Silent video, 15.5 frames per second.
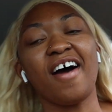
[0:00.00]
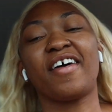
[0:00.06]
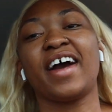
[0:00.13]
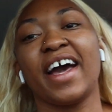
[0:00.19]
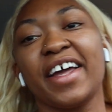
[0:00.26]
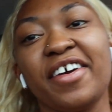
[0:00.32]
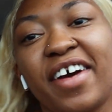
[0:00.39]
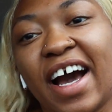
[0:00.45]

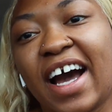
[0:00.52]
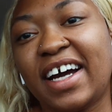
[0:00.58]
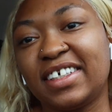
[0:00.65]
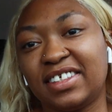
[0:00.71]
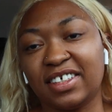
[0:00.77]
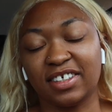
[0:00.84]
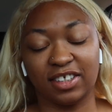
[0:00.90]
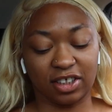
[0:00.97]
Okay, you
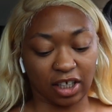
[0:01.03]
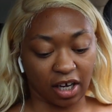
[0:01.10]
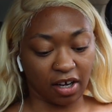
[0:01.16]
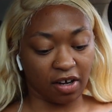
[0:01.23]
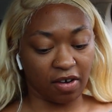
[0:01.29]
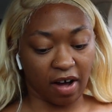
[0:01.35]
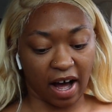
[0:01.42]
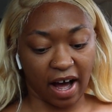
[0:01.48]
guys,
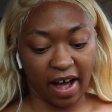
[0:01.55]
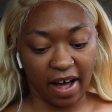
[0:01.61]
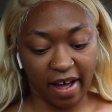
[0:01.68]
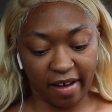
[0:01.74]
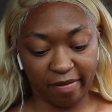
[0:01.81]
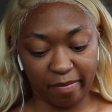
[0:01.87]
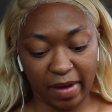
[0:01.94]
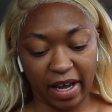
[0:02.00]
so I
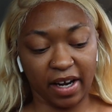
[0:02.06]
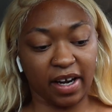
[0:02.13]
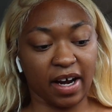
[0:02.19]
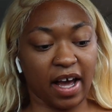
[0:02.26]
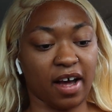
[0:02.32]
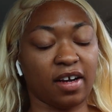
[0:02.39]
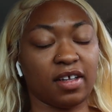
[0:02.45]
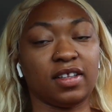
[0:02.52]
have made
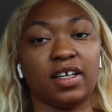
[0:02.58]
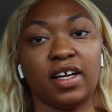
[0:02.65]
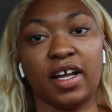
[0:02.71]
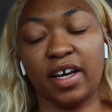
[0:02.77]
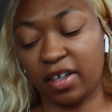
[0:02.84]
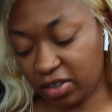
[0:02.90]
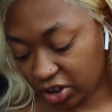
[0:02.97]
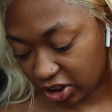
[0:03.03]
it out of the
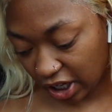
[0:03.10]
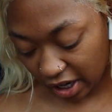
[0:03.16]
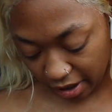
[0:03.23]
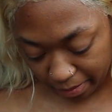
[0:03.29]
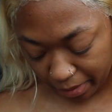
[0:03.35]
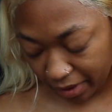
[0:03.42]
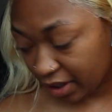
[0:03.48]
nail shop.